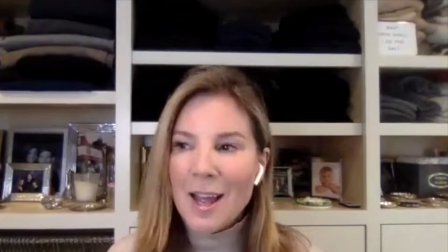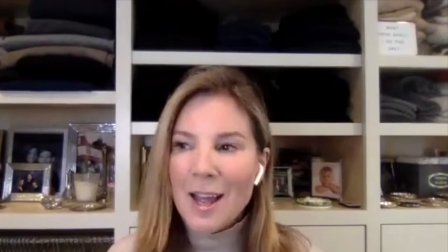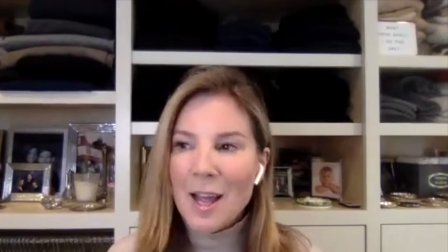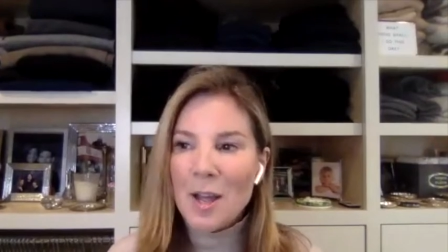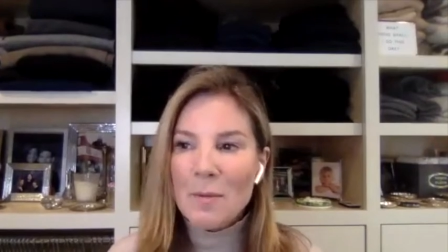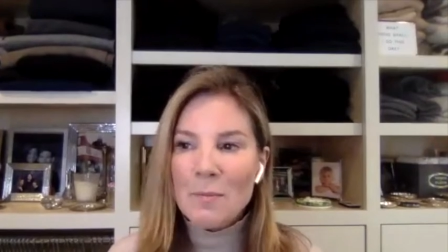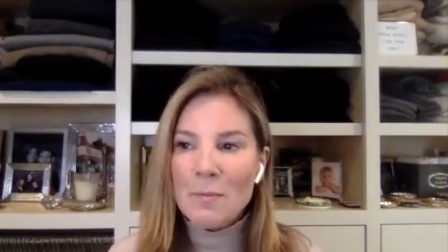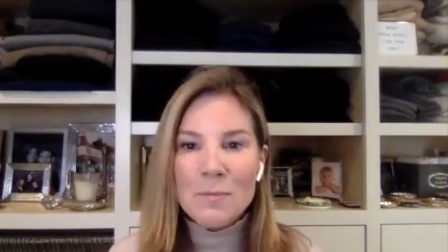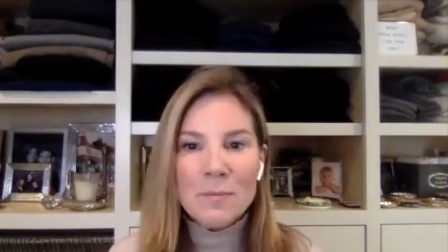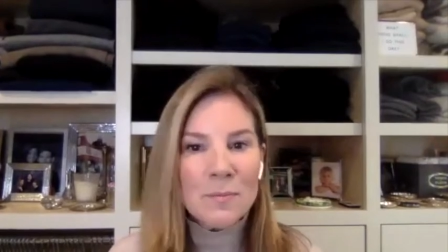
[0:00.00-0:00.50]

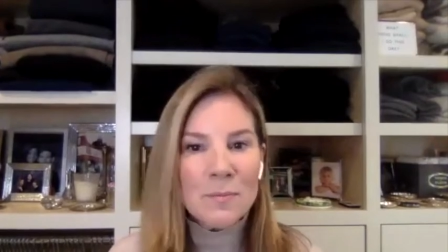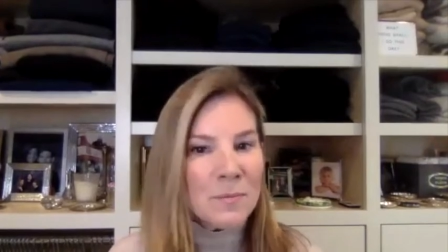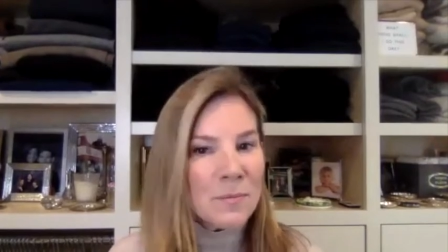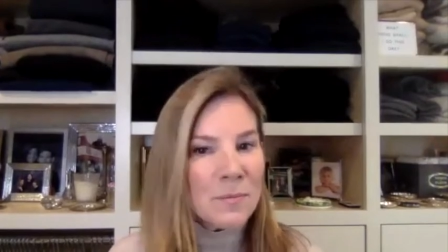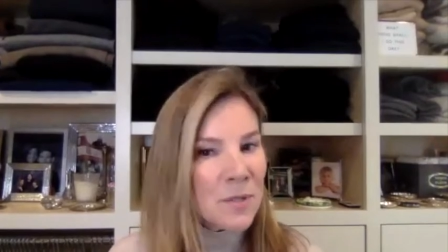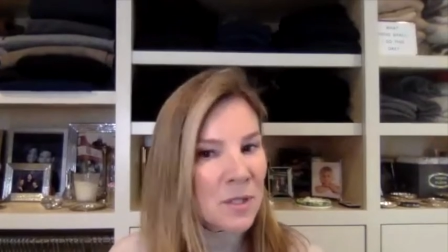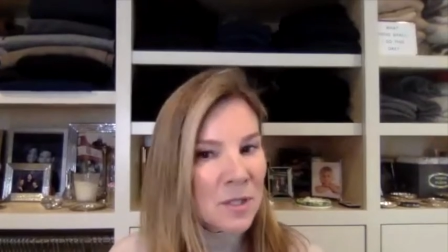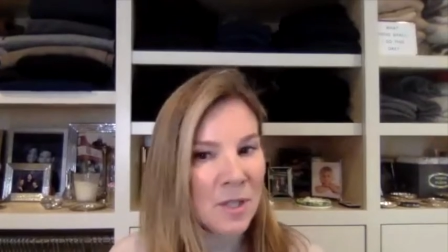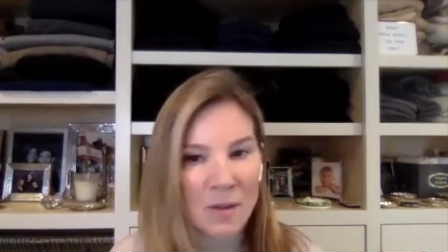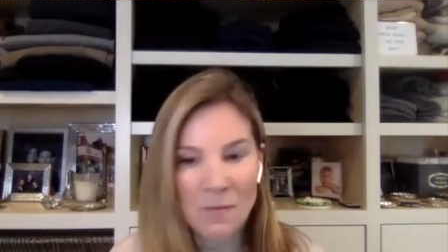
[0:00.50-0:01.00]
Um,
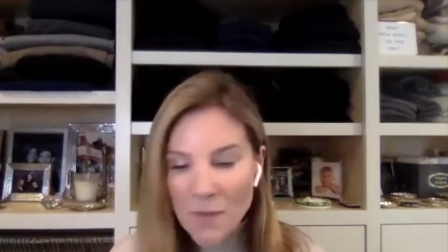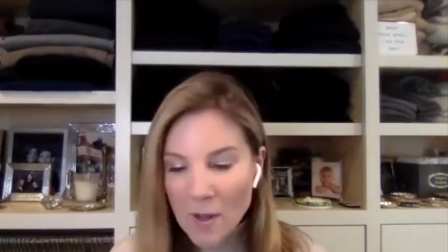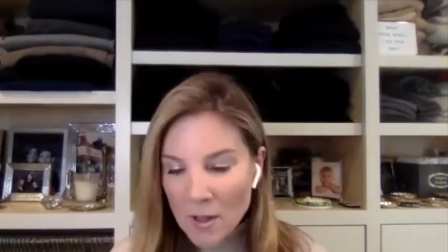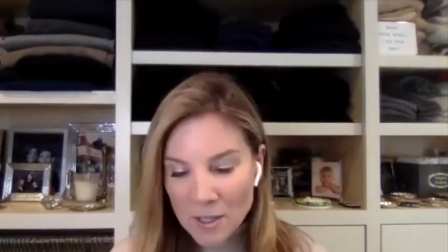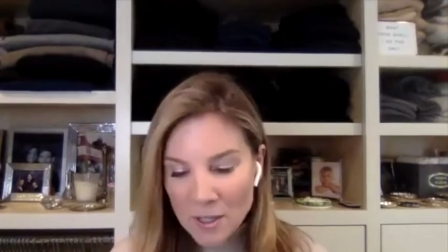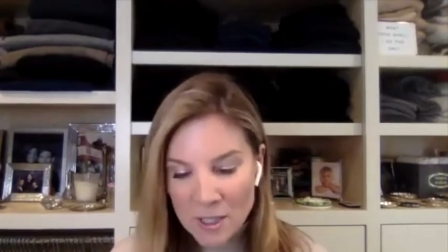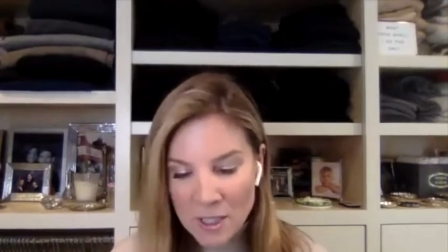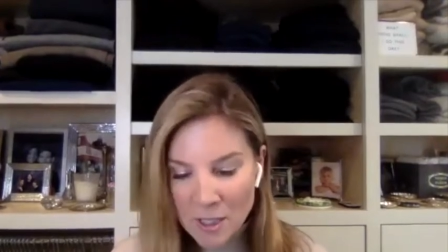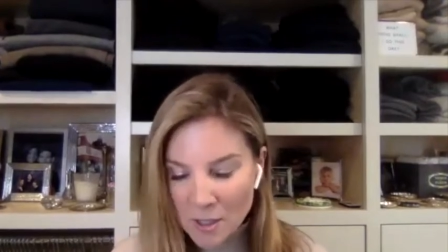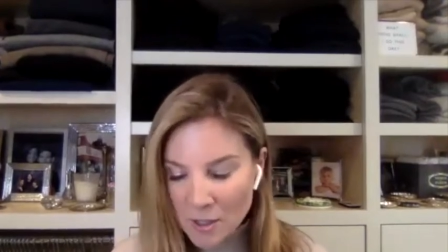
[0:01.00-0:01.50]
some
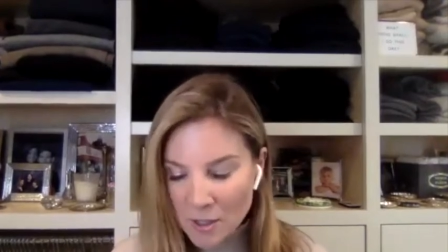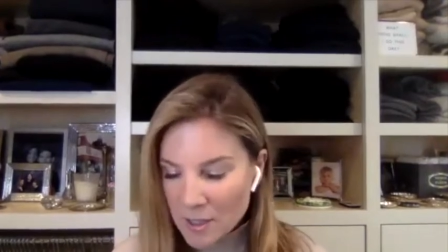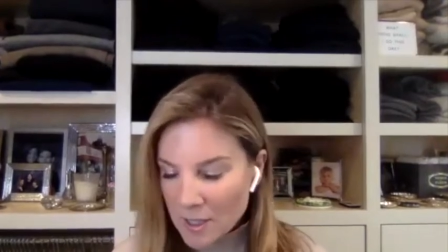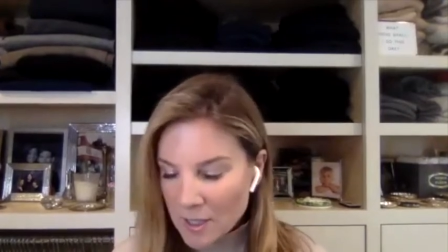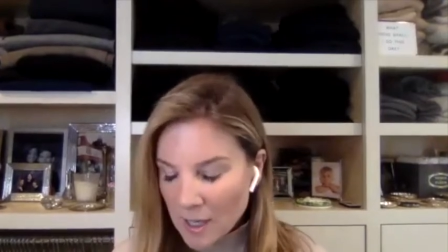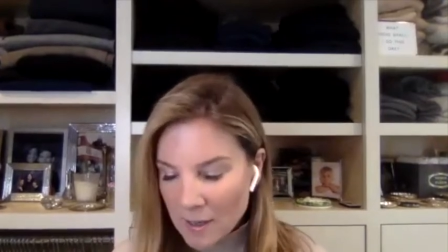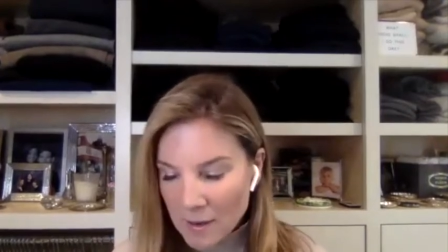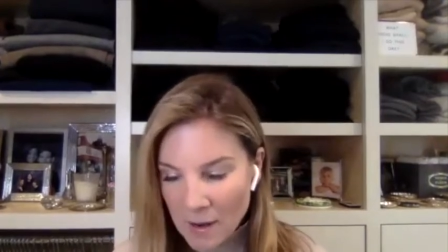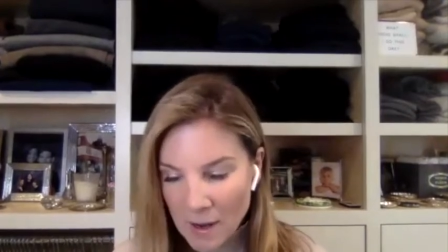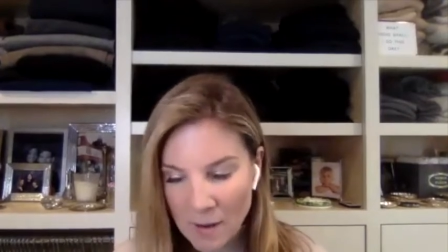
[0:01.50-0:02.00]
volunteers
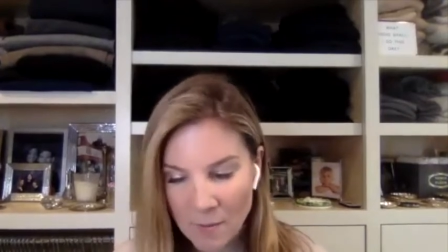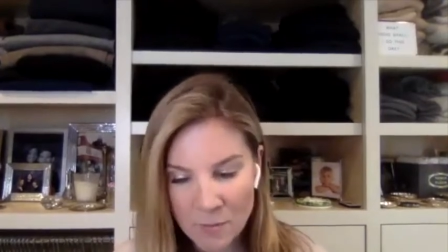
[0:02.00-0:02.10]
said,